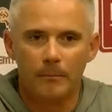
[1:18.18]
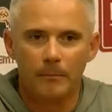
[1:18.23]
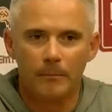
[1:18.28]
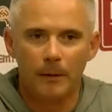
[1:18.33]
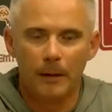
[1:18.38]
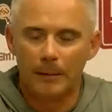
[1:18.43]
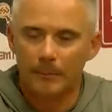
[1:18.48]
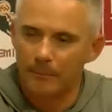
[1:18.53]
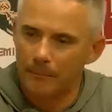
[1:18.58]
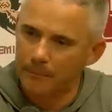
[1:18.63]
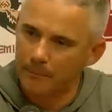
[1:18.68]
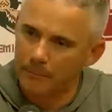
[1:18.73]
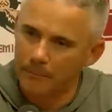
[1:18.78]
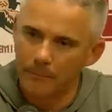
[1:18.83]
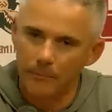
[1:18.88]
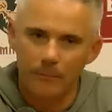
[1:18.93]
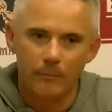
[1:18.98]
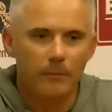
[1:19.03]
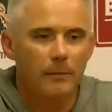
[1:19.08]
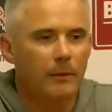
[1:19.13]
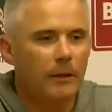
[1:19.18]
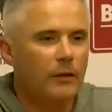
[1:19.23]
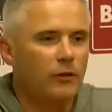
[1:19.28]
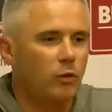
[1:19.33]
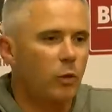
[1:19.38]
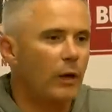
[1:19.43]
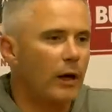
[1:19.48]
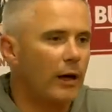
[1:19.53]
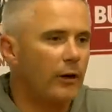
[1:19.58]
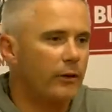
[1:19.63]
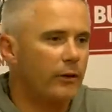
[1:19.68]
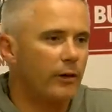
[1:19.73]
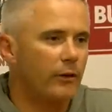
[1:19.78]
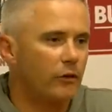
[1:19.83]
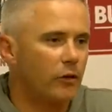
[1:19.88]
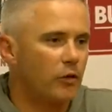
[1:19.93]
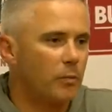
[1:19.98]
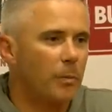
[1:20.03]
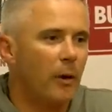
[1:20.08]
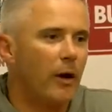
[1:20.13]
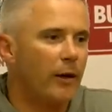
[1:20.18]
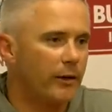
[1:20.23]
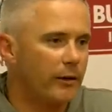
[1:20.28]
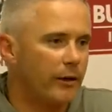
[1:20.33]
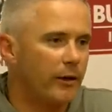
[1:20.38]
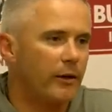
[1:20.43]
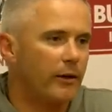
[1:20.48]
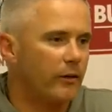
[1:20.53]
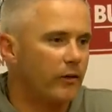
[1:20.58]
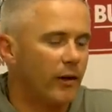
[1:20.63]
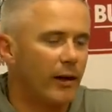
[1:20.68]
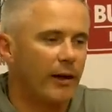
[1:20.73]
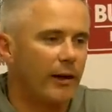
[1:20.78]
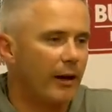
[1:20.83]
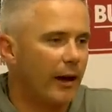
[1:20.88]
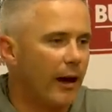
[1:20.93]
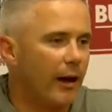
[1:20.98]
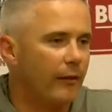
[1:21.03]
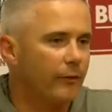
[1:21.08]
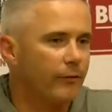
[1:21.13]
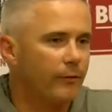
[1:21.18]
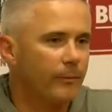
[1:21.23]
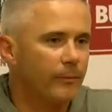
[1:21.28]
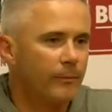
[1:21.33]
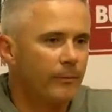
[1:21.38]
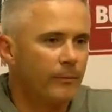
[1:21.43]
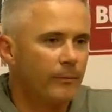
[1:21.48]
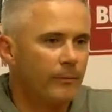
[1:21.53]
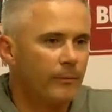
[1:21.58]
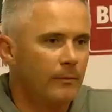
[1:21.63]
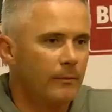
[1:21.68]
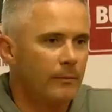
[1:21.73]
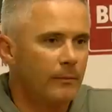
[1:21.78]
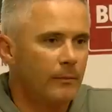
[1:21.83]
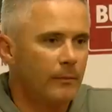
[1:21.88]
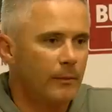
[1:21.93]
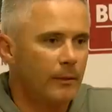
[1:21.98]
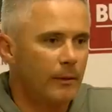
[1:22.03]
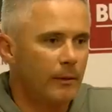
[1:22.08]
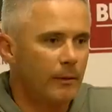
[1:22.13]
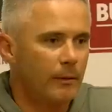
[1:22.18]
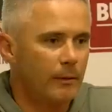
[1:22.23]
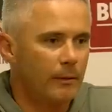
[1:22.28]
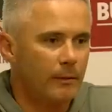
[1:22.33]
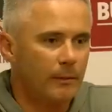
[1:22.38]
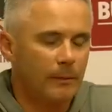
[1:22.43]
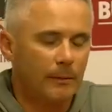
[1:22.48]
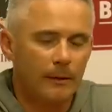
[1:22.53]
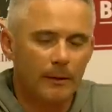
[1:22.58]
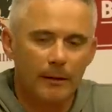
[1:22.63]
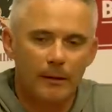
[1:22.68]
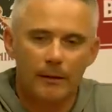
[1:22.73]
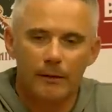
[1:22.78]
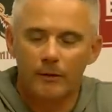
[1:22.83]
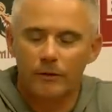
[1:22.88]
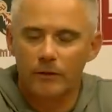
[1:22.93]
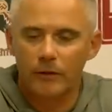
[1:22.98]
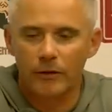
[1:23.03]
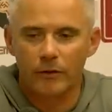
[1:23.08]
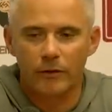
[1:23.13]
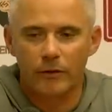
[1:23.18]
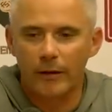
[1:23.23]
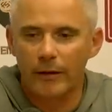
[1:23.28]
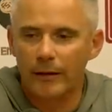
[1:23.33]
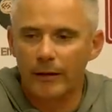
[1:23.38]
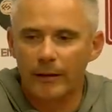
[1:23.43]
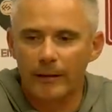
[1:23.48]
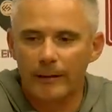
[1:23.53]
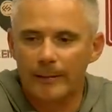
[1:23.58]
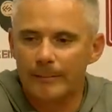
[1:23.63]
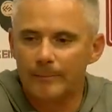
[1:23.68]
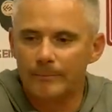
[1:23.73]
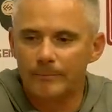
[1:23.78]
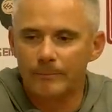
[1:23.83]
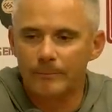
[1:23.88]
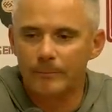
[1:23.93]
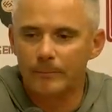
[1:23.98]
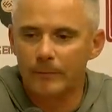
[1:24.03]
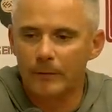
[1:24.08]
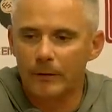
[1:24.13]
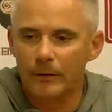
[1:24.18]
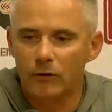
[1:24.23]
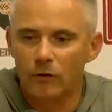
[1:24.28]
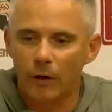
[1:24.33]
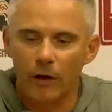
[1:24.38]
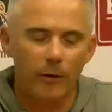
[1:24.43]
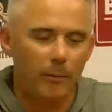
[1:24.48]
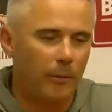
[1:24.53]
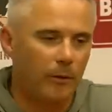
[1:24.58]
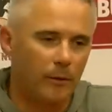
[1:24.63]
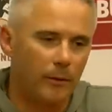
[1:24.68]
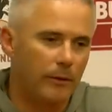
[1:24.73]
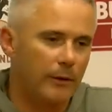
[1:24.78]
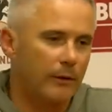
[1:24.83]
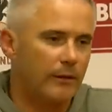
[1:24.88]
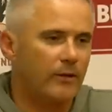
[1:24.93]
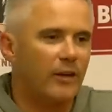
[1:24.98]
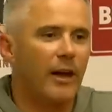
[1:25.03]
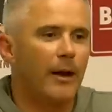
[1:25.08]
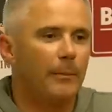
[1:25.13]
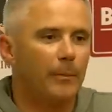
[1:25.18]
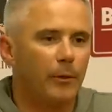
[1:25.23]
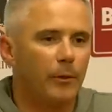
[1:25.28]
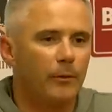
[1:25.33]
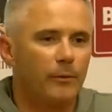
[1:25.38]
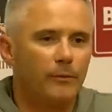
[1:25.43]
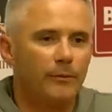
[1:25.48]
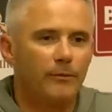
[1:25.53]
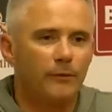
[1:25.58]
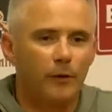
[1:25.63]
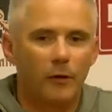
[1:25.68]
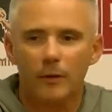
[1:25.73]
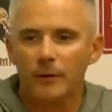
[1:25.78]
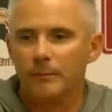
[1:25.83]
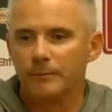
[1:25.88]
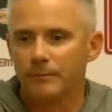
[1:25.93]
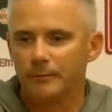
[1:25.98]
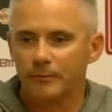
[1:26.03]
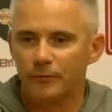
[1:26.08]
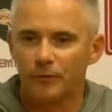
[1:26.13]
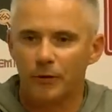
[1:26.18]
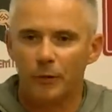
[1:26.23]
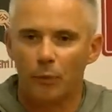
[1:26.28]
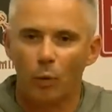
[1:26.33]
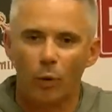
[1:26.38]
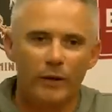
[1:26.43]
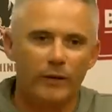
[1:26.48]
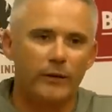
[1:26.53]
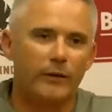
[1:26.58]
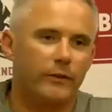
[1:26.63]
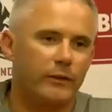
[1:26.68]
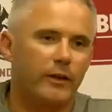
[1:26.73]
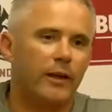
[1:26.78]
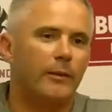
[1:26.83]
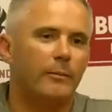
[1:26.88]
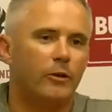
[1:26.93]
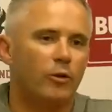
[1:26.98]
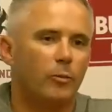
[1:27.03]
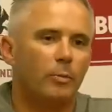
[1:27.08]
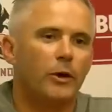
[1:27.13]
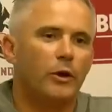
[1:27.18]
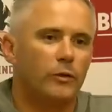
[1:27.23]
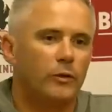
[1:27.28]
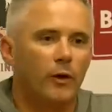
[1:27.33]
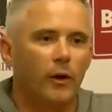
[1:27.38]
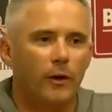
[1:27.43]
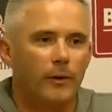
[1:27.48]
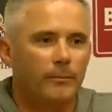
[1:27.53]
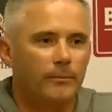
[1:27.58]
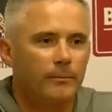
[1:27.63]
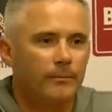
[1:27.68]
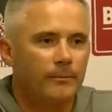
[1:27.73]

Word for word: but he just went out there and responded there in the second half. You know, it is just a uh, incredible example for for what this team is built on